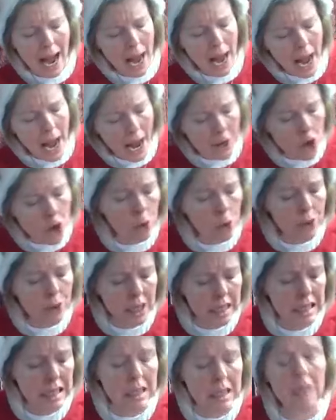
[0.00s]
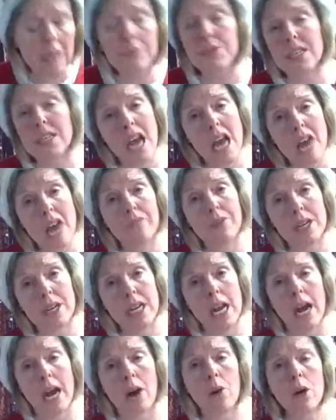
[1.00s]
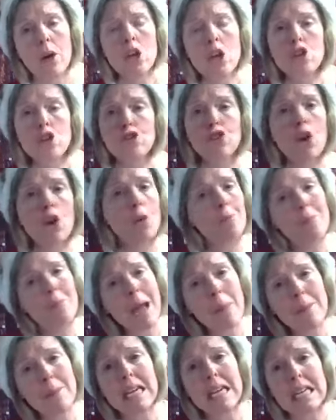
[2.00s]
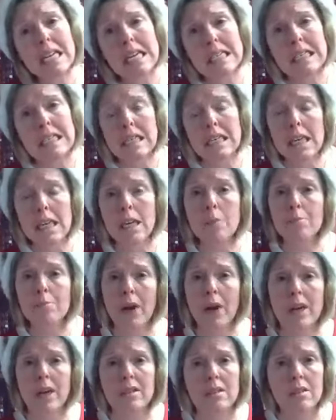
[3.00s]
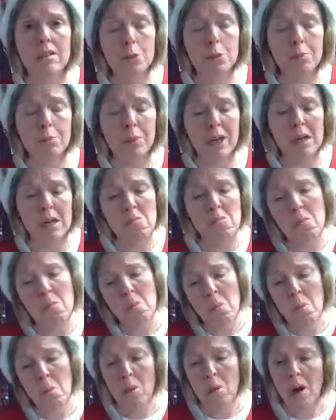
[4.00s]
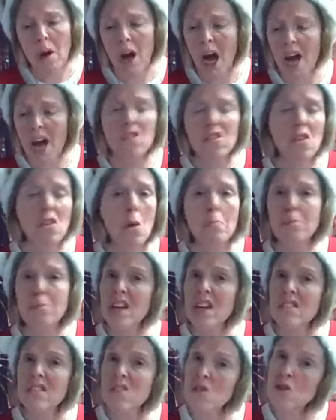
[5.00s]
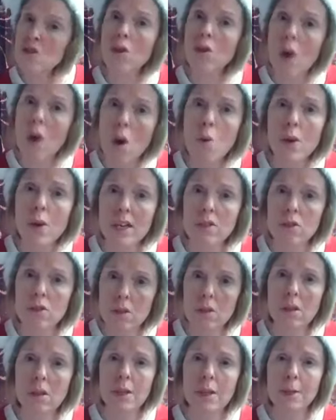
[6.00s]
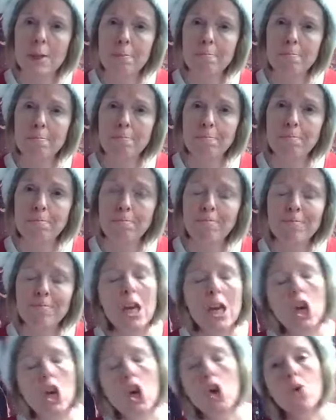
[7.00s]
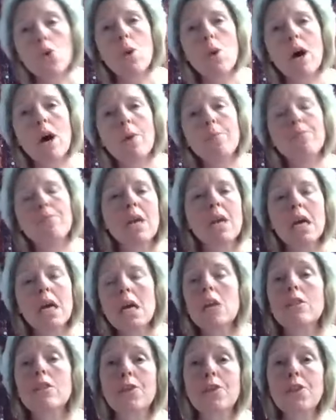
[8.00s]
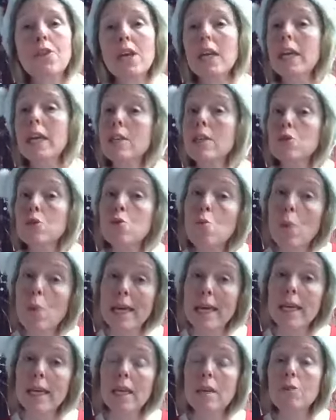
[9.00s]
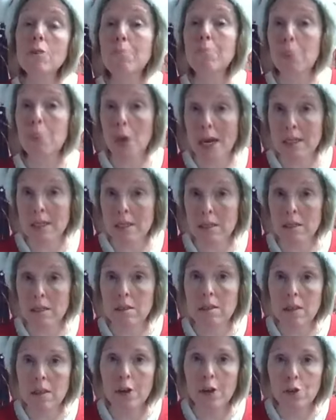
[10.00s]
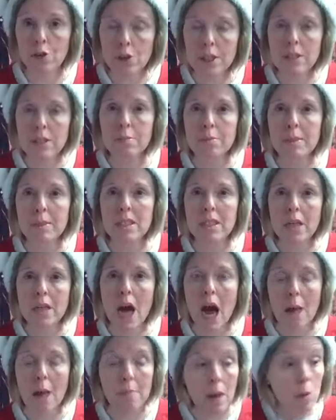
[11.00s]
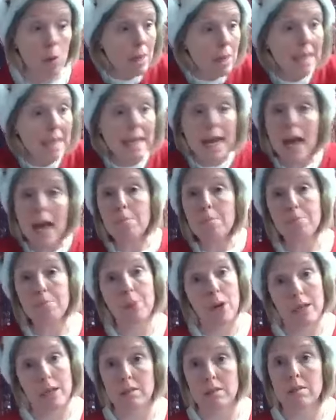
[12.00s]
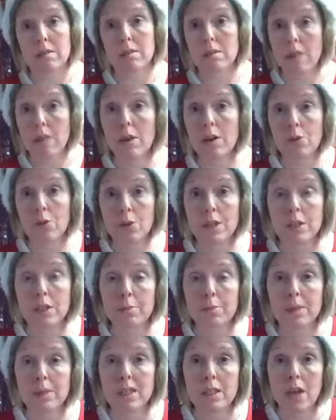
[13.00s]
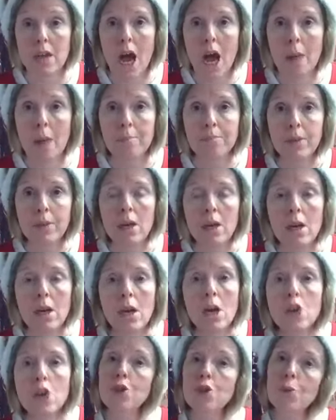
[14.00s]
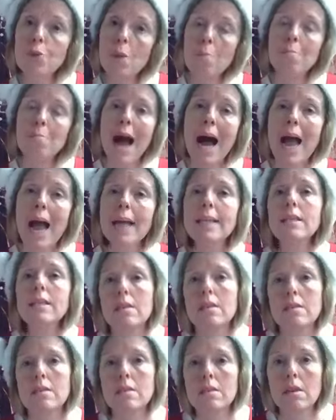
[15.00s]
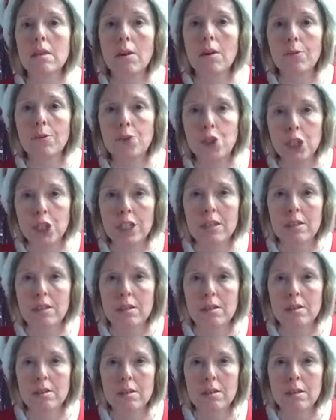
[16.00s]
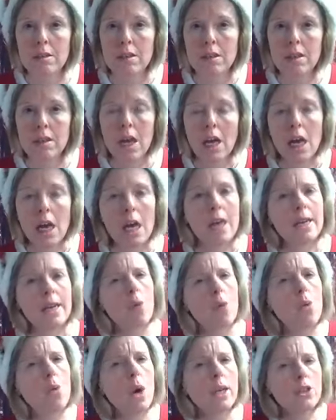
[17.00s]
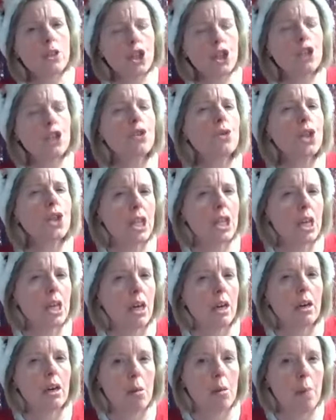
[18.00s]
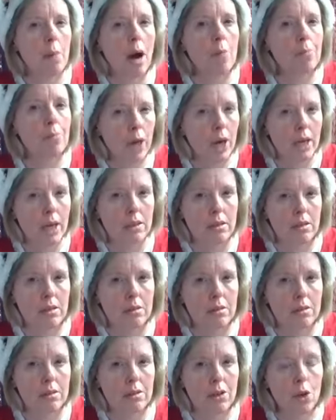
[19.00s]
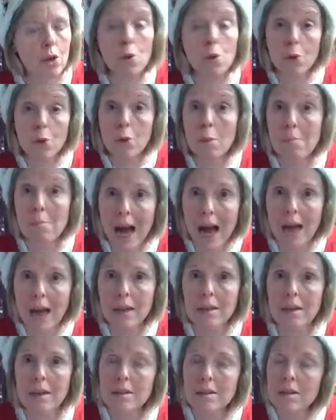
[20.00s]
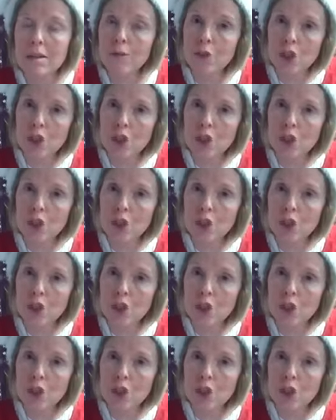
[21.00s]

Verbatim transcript: I, I know that he lives in heaven now, so maybe he doesn't need presents, but I don't know, presents are always good. Well, the thing is, we give presents at Christmas time, and we get presents at Christmas time to remind us of Jesus. Now, what do you think about presents would remind us